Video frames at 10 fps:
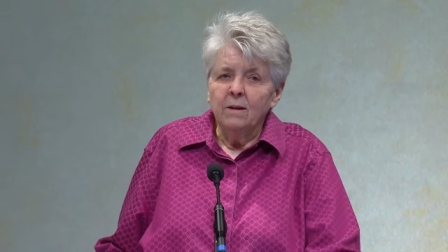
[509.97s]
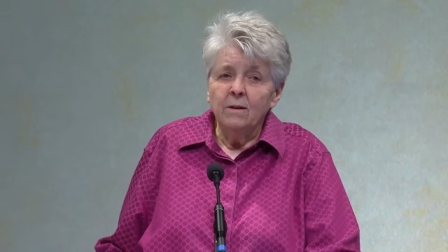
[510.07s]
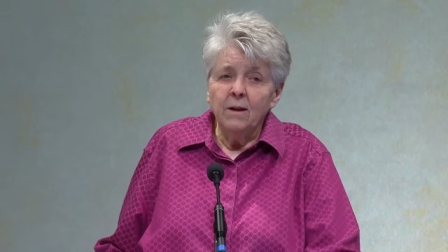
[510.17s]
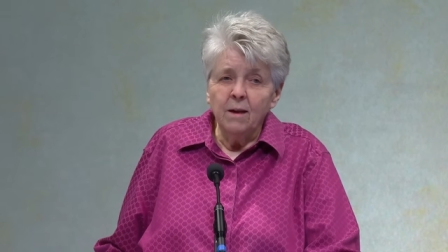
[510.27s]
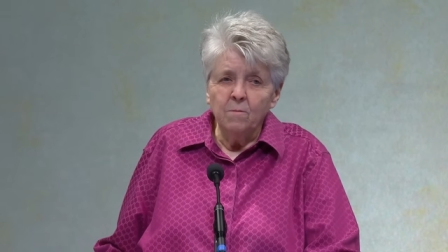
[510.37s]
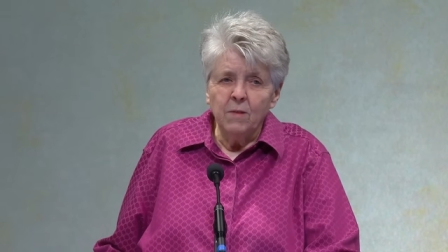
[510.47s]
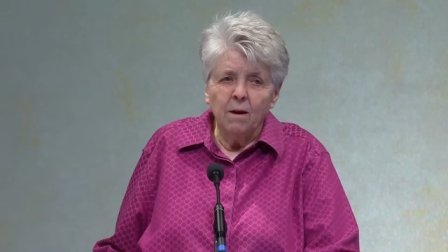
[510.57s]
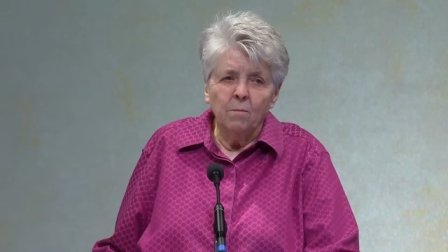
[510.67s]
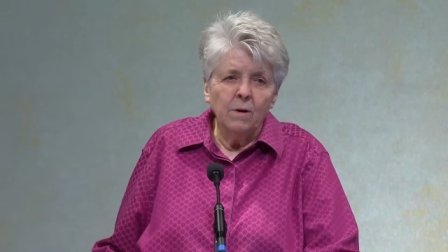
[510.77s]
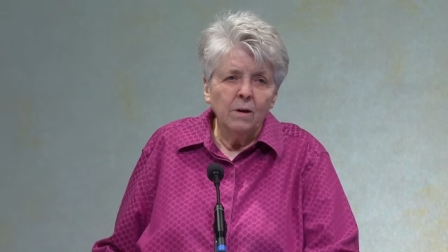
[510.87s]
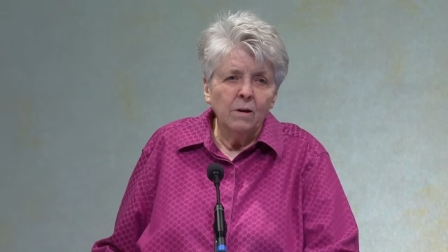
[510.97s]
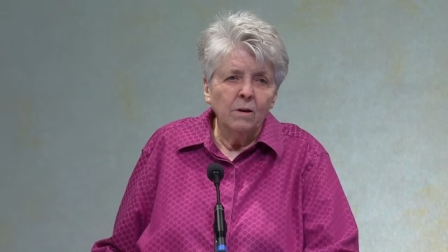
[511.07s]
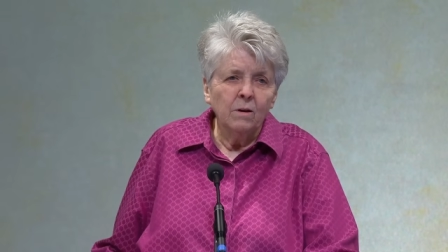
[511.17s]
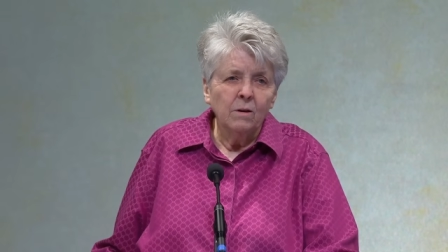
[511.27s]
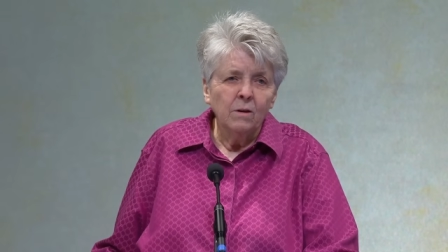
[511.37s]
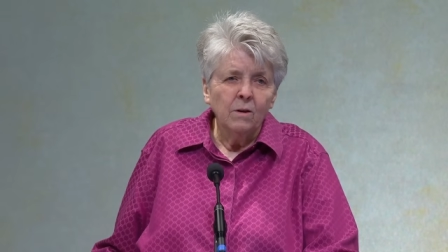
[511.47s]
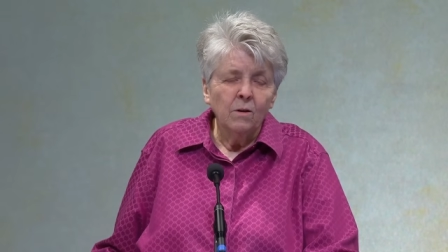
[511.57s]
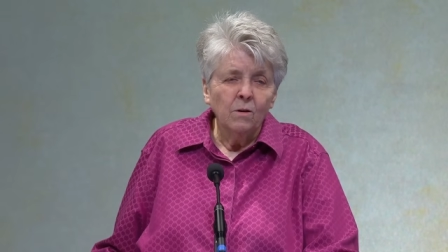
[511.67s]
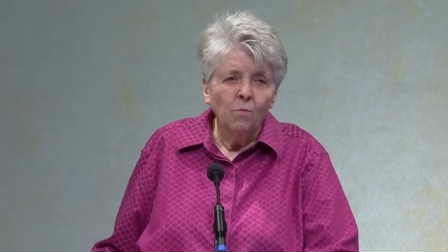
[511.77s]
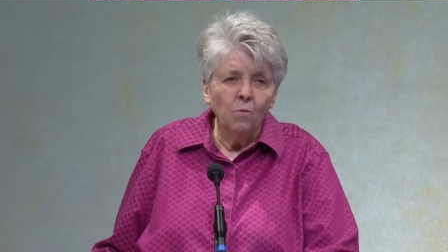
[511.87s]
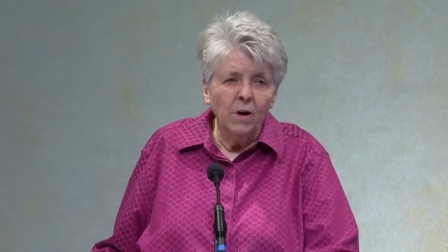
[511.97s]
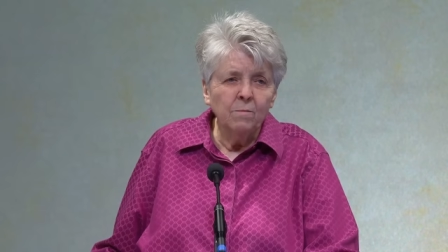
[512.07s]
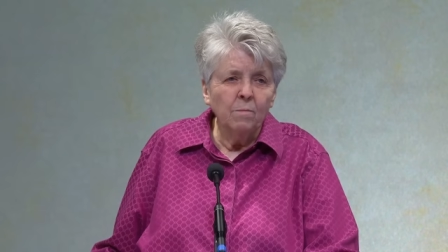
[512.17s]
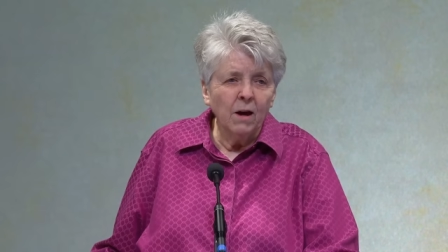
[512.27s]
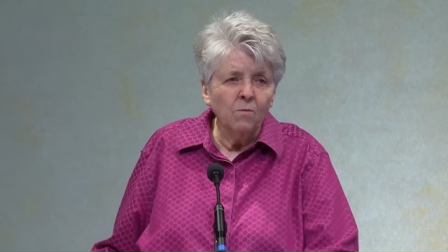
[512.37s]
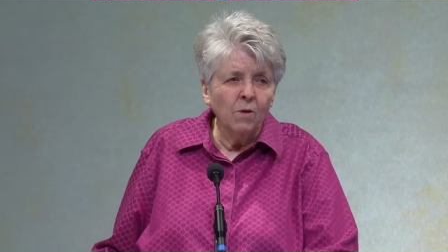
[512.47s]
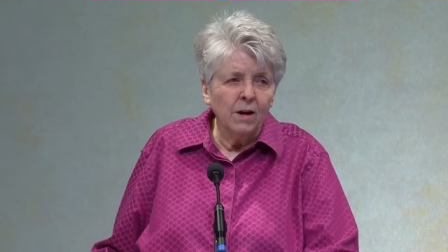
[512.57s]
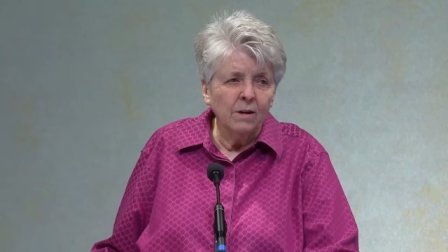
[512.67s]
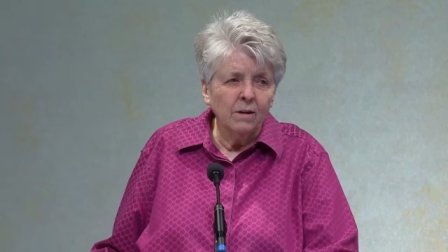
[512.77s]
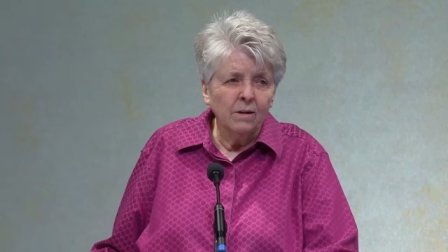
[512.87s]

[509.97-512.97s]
Name them one by one,